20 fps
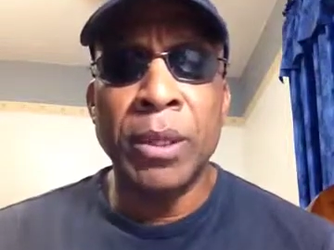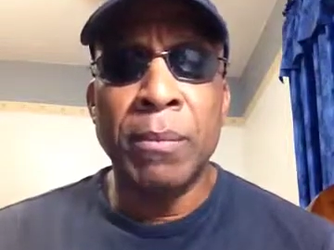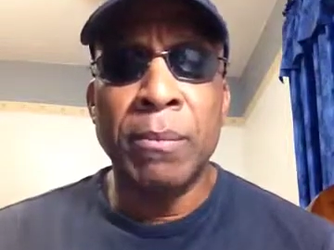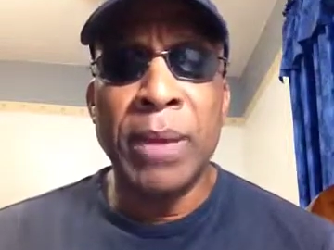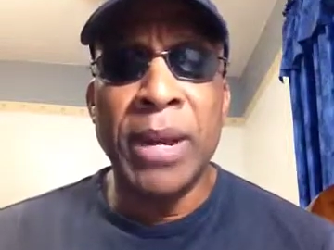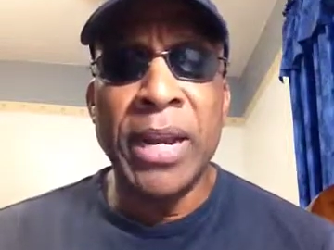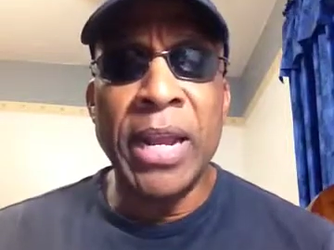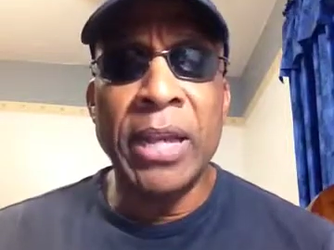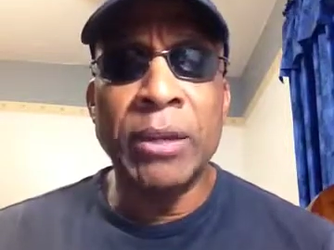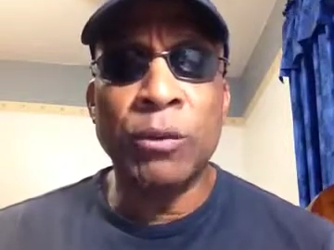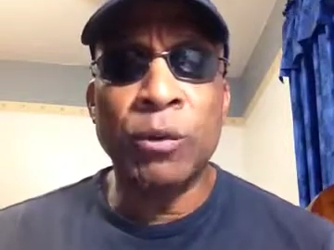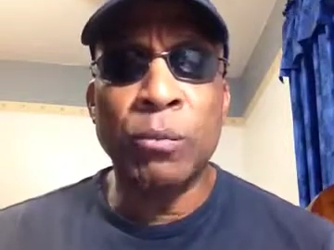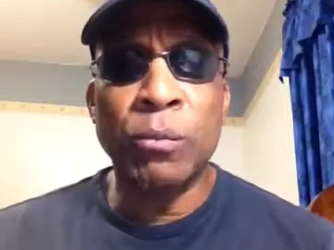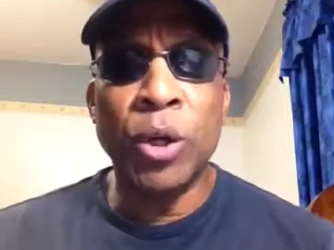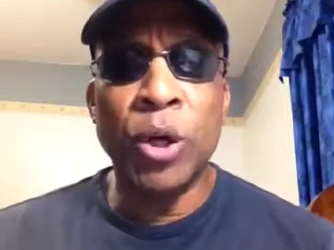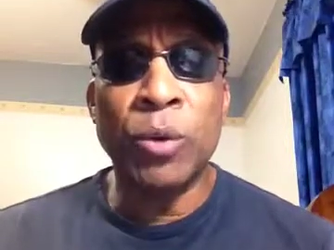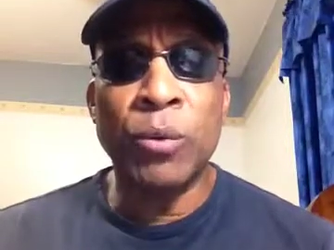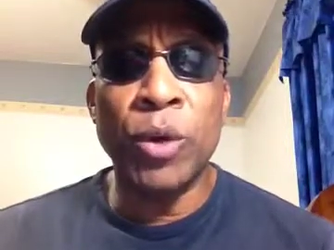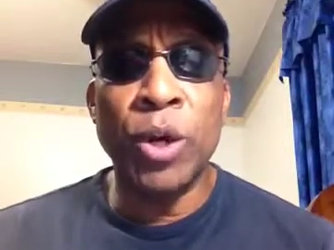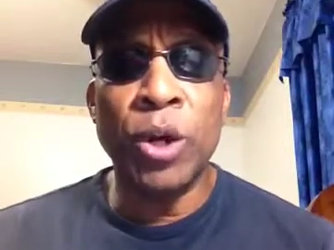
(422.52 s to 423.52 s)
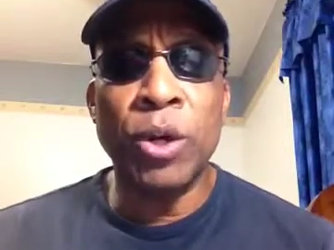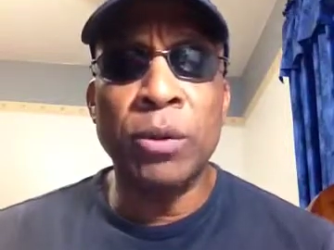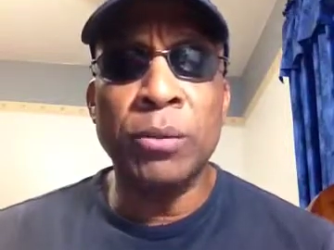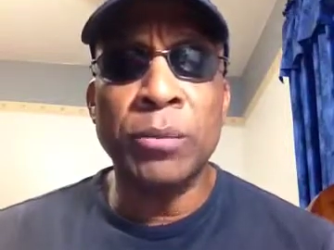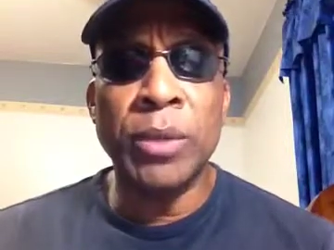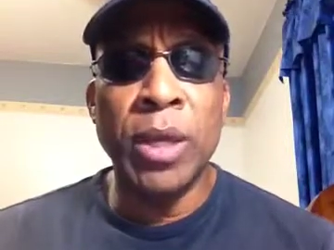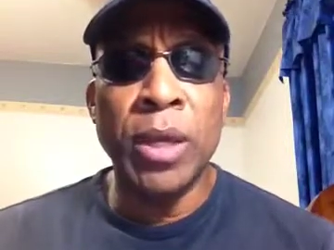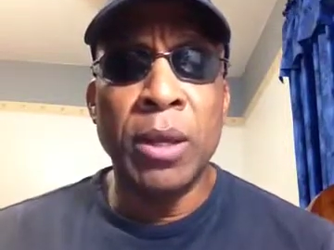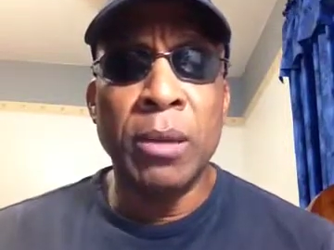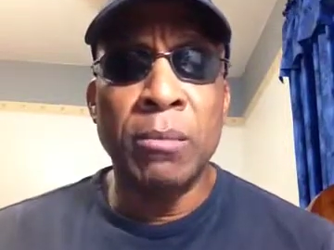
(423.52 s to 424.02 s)
My name is Ramon
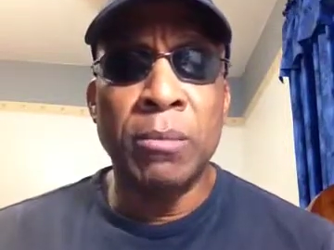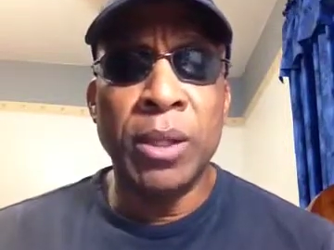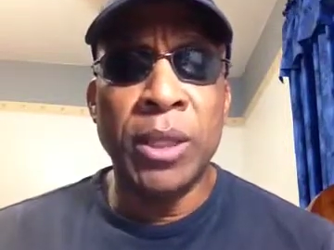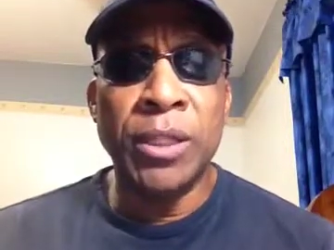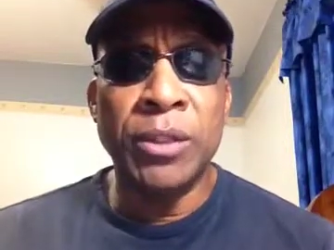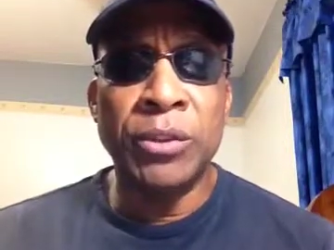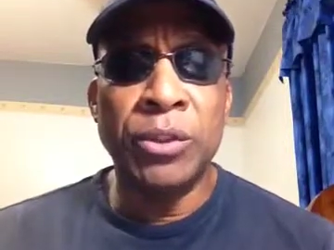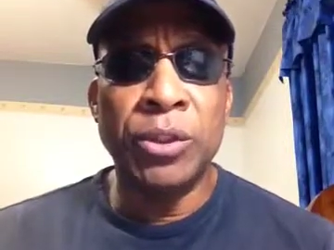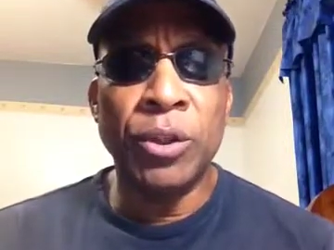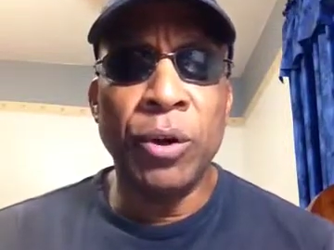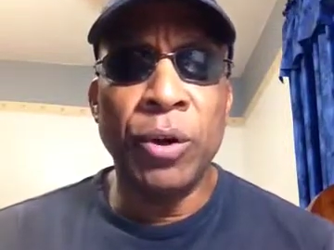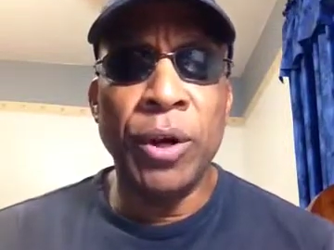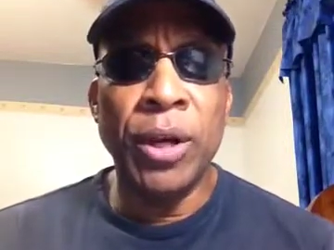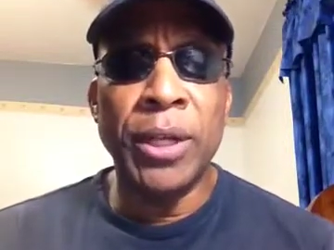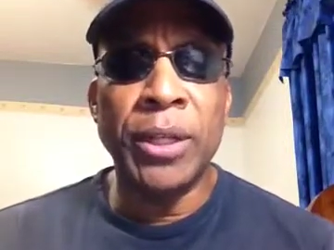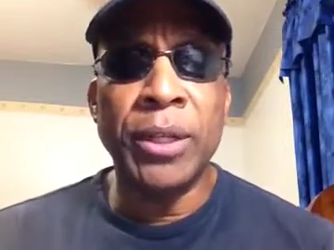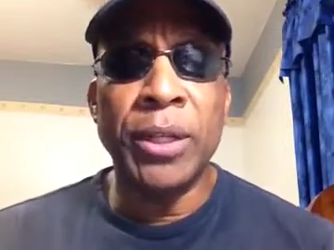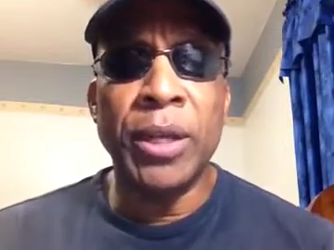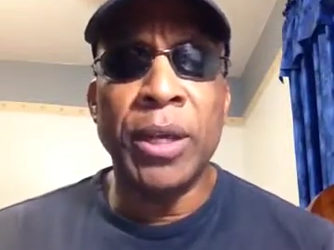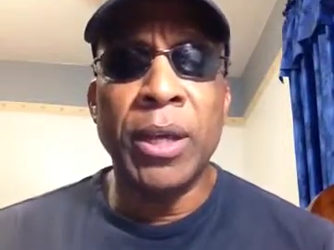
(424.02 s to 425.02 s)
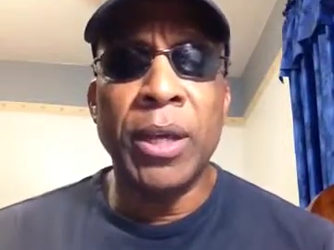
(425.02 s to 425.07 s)
Roan. Please join.